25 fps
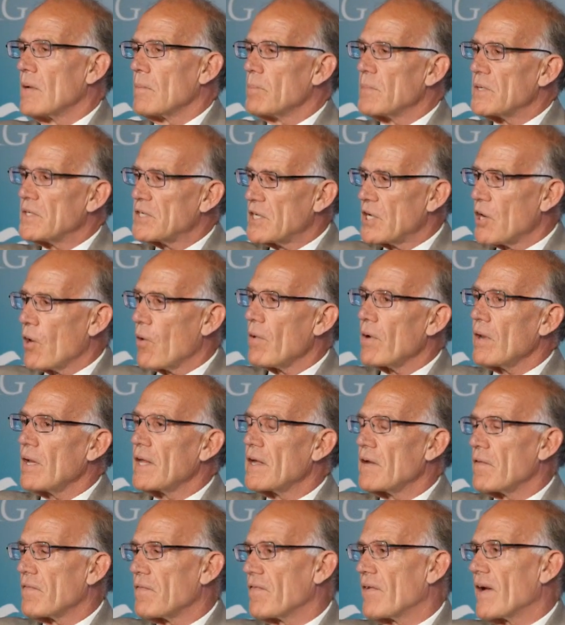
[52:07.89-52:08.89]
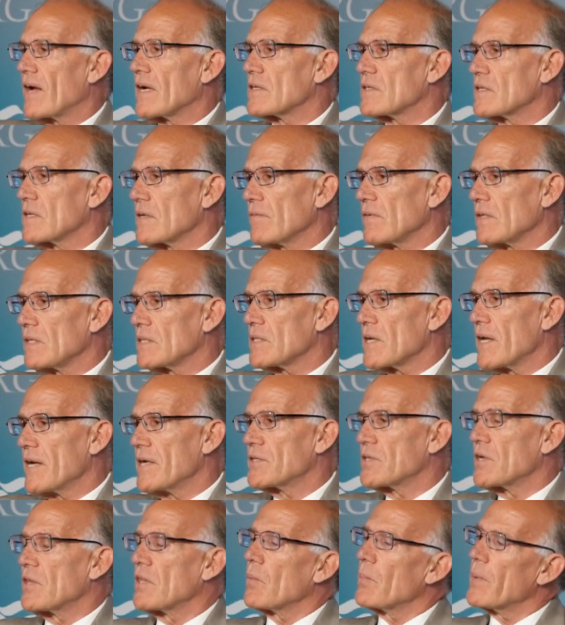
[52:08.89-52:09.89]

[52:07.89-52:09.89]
materially affect civilization.